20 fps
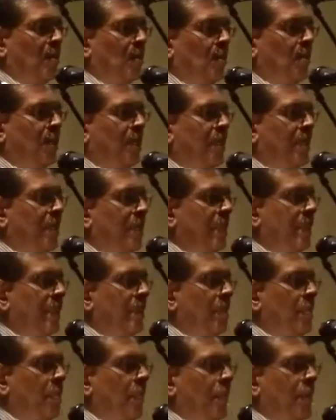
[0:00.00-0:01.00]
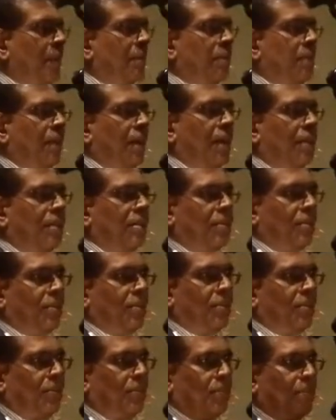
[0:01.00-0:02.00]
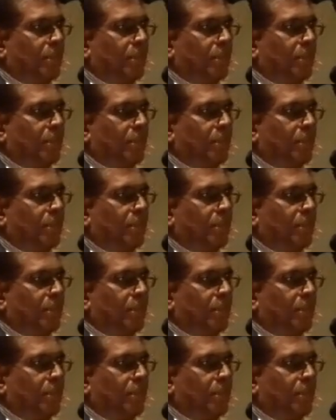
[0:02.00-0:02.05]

with the task of